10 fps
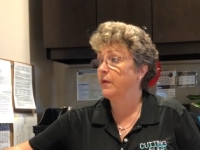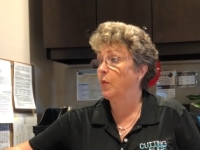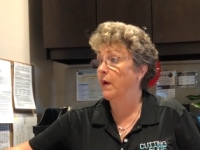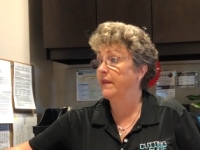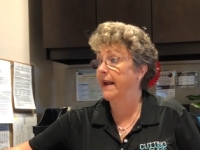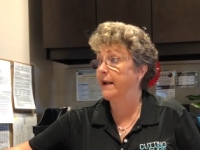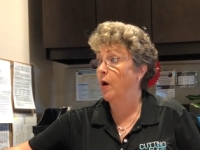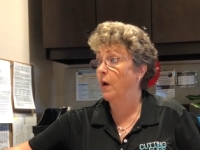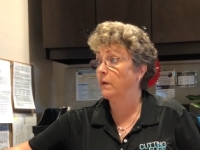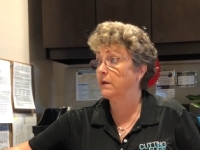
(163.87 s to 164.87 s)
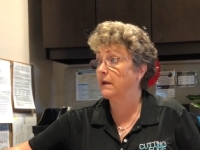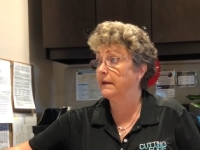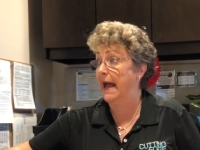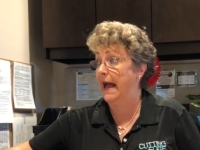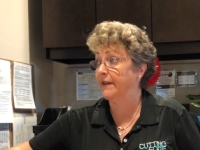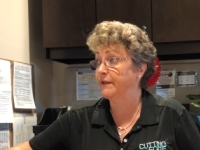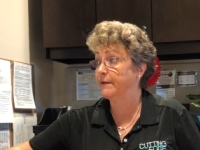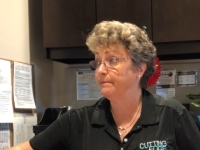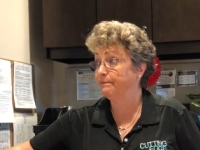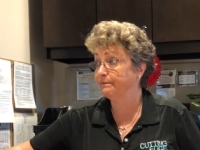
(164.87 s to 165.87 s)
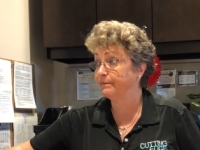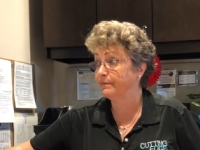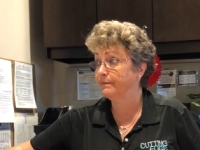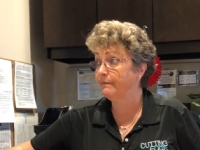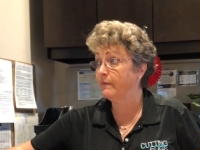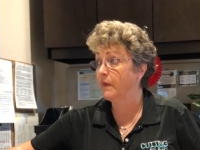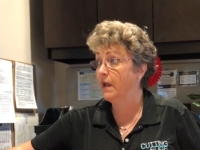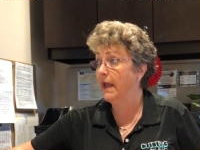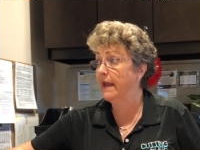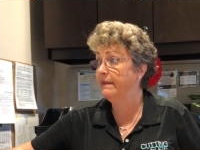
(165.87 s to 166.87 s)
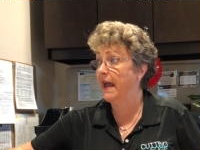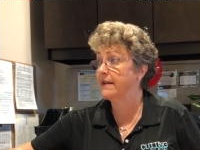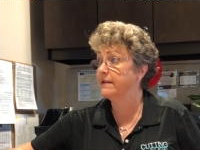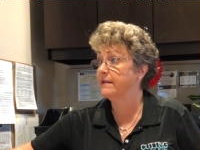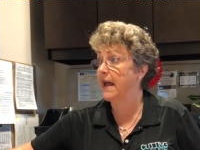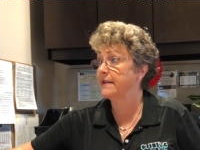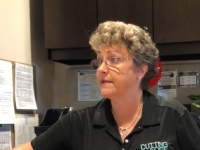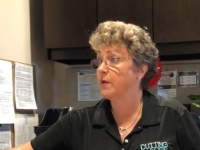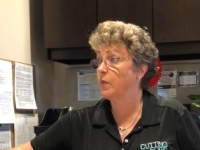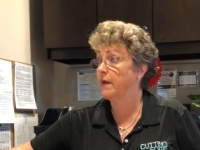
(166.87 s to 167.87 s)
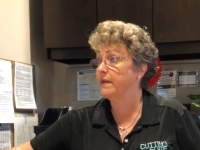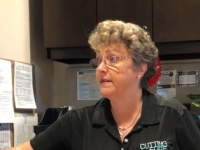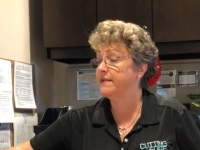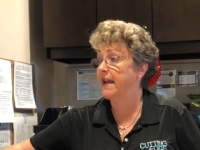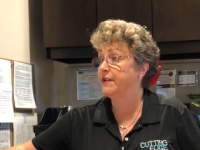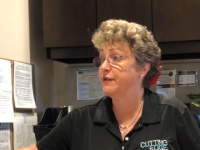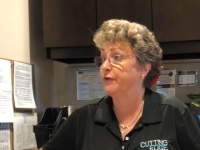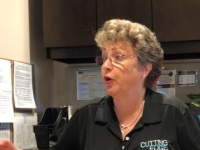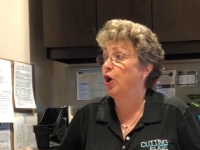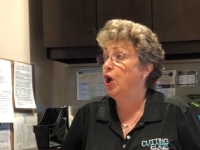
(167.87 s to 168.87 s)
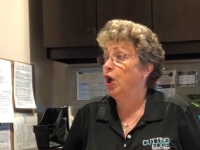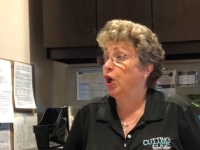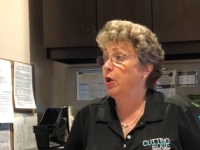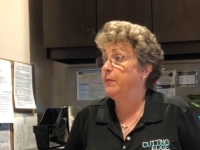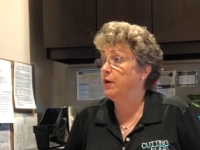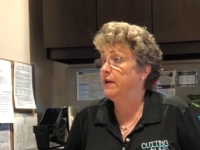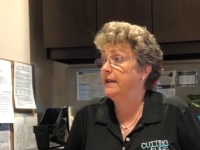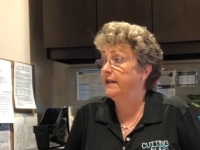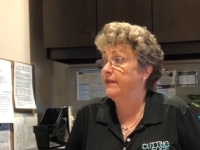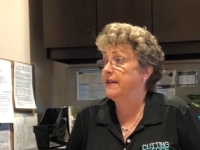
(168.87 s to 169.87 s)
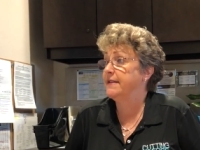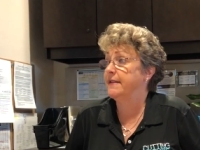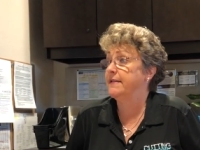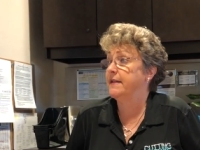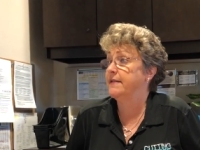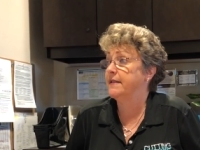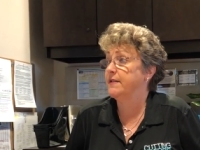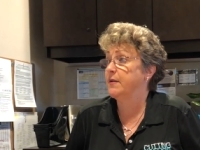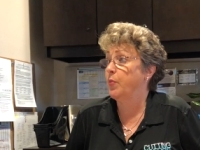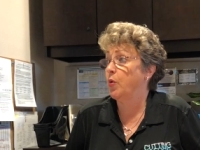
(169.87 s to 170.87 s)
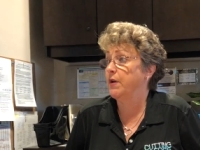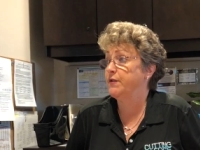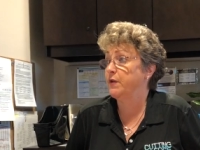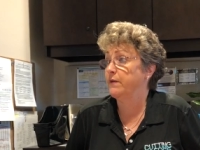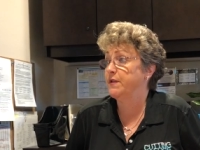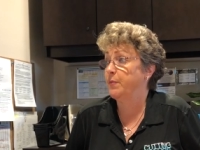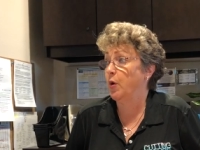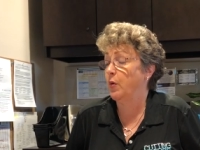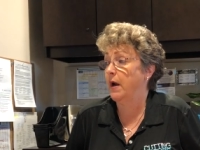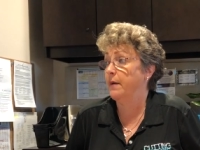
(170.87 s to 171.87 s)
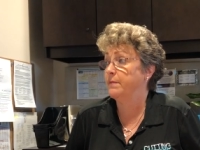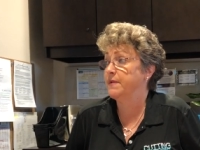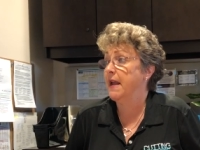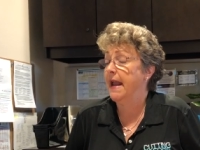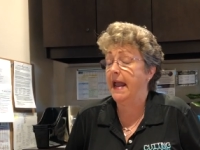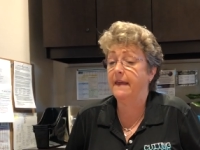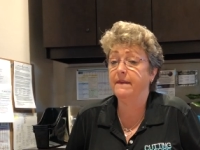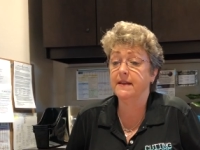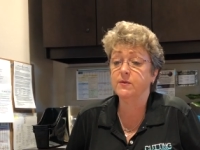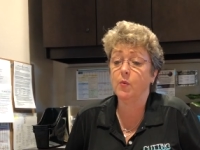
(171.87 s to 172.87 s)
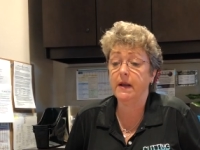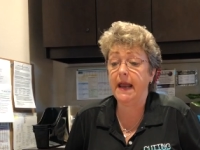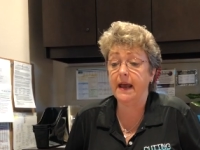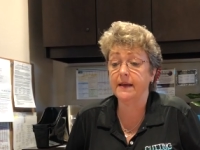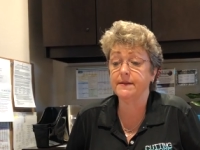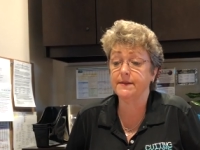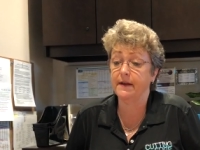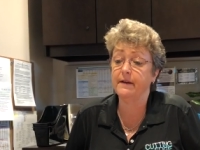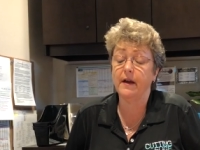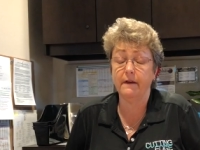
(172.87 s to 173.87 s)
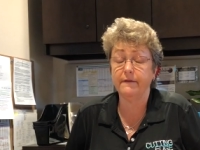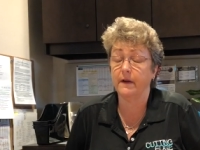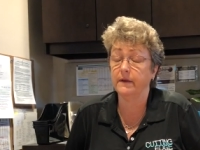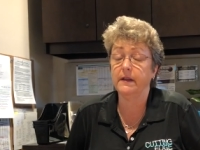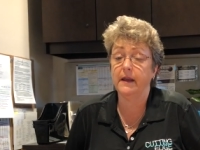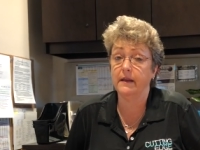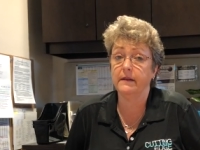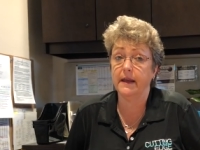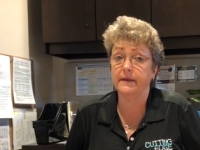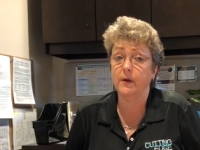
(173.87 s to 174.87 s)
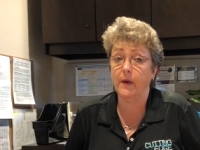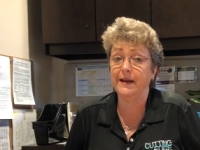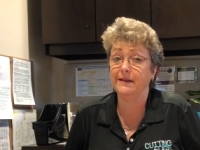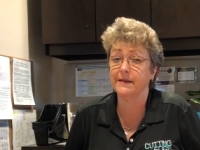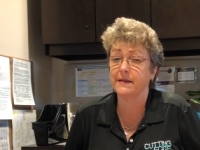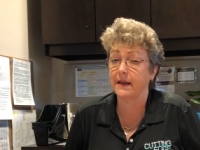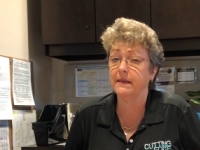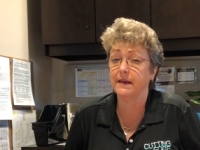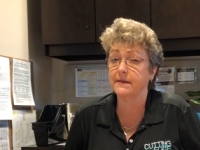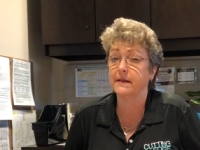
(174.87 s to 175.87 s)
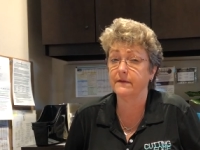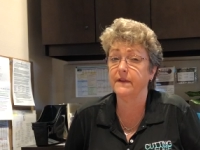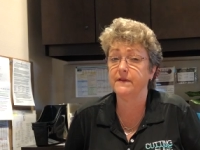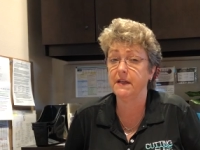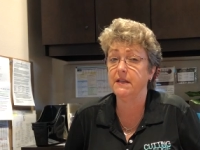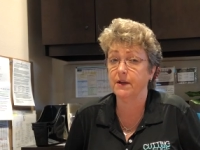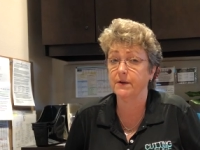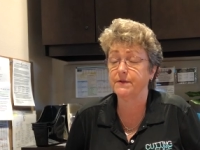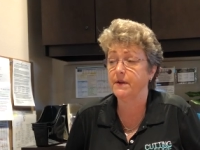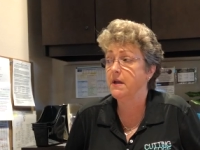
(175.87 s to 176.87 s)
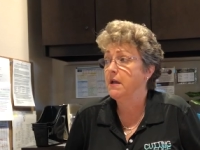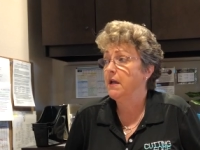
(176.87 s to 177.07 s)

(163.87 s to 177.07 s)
the one that I called class and that that's the one that stands for community living assistance and supported service programs and this one has a, a fairly lengthy waiting list i think it's like 15 years